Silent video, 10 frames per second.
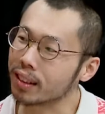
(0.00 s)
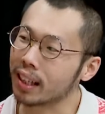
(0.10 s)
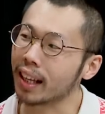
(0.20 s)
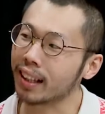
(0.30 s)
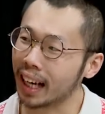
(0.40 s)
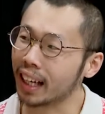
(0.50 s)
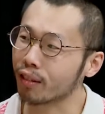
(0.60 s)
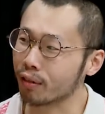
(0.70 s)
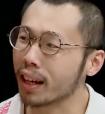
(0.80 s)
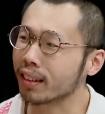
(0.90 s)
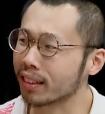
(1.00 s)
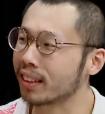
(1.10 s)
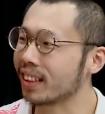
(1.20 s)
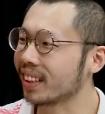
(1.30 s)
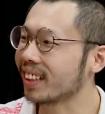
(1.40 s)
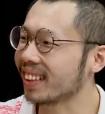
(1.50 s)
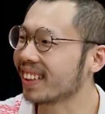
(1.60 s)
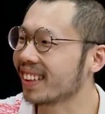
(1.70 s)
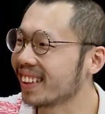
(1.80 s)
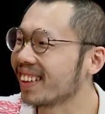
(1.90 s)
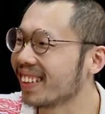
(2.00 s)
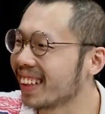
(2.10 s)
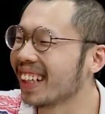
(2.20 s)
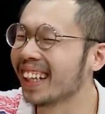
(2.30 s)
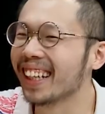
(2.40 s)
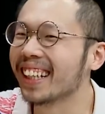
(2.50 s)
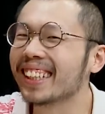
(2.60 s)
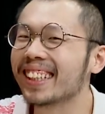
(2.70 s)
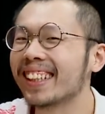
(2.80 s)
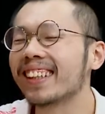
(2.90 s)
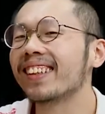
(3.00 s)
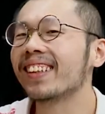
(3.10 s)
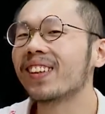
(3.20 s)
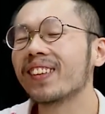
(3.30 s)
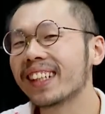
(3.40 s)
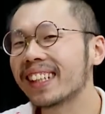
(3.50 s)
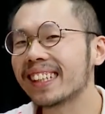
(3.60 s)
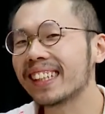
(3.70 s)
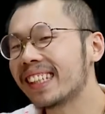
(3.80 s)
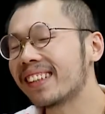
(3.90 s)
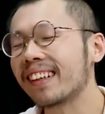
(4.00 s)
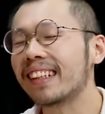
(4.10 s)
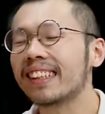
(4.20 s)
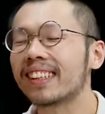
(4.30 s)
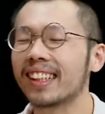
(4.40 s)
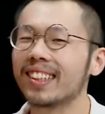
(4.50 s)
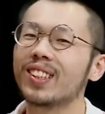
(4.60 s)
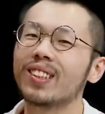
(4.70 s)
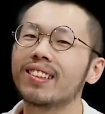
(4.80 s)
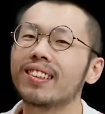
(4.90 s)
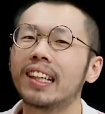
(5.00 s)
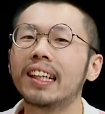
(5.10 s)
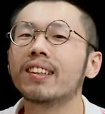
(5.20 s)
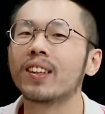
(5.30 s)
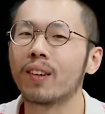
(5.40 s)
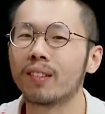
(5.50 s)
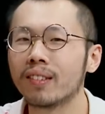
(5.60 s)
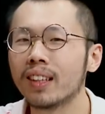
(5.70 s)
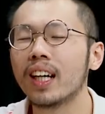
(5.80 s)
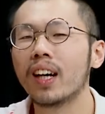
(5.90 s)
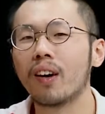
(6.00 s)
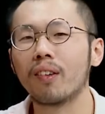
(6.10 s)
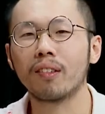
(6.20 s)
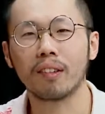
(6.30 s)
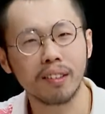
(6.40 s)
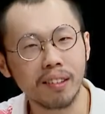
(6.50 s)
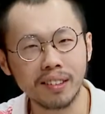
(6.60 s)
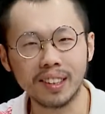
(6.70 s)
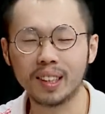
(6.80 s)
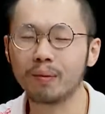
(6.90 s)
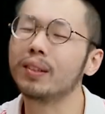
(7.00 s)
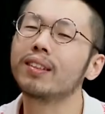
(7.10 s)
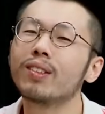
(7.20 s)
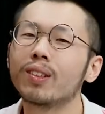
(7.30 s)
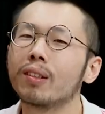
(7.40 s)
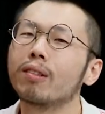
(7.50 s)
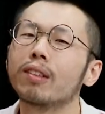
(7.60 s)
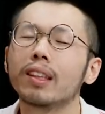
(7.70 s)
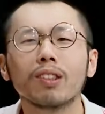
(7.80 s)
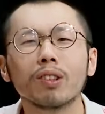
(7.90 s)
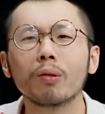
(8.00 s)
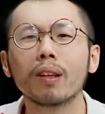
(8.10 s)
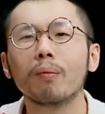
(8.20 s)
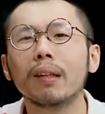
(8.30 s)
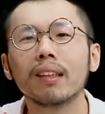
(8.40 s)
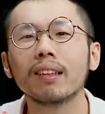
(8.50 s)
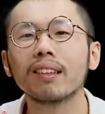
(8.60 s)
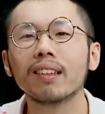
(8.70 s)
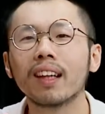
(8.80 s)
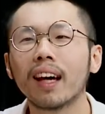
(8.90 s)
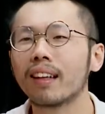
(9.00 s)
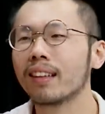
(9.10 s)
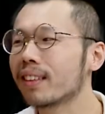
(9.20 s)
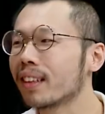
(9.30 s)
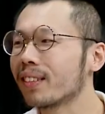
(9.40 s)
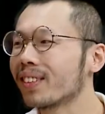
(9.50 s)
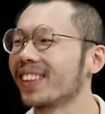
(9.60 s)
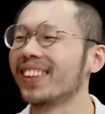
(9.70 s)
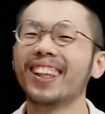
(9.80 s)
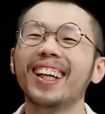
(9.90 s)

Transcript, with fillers: that yes. kind of factor. Yeah. Yes. So, yes. so we'll continue our discussions later on on the third segment. So station with me, and Sao, so